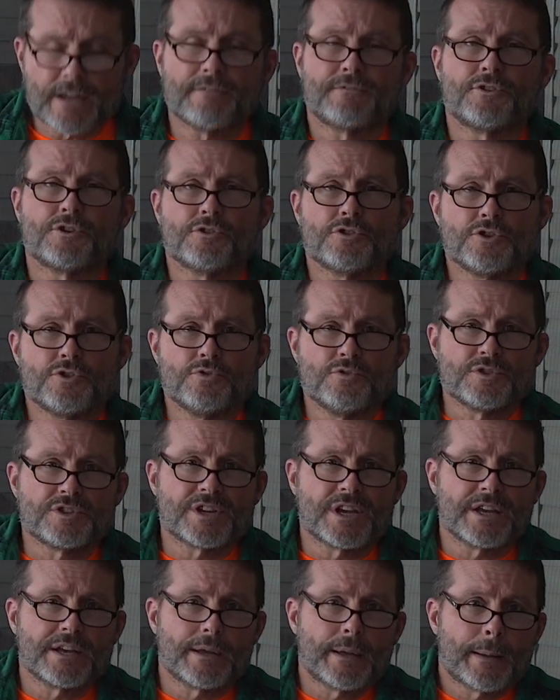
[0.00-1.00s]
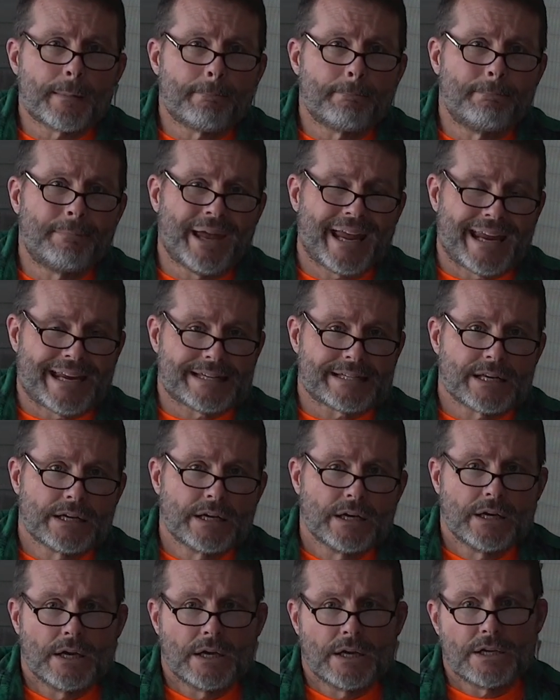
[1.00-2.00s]
If you're using bait,
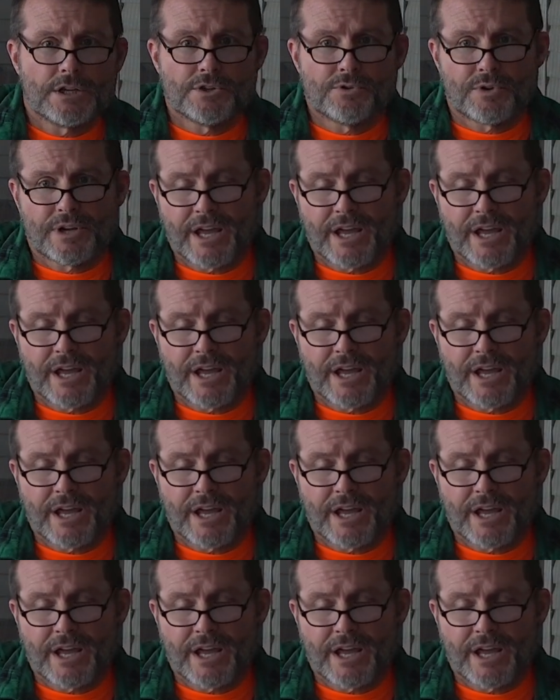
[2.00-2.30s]
you